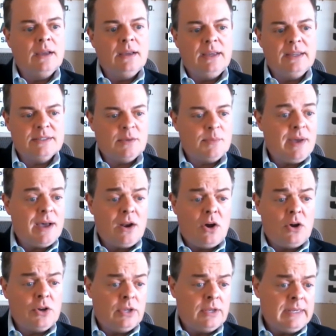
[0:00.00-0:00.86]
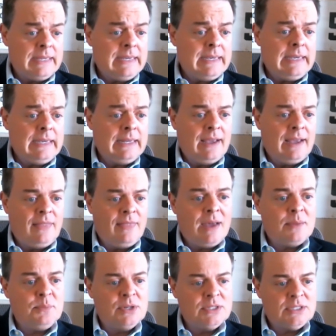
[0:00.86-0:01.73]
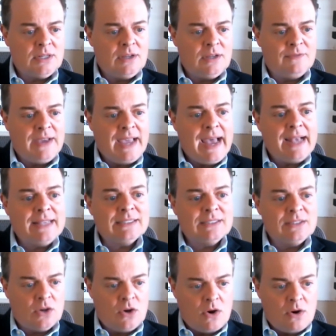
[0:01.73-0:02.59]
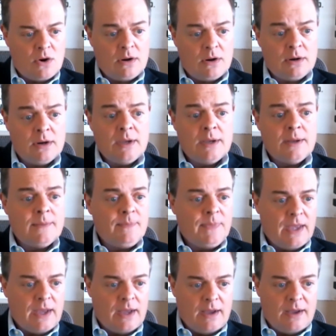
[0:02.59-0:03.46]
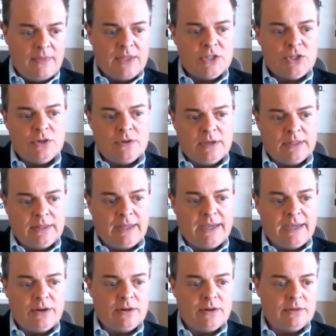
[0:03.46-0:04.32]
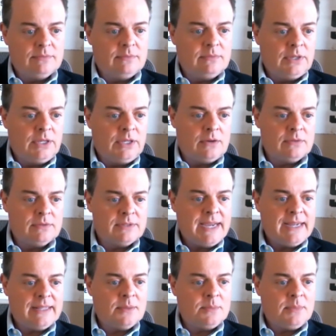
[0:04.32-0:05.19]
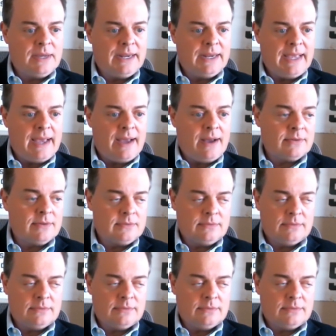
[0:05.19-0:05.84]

is about all you need, and that puts enough gas in the car uh, that you can later you know take the money out and,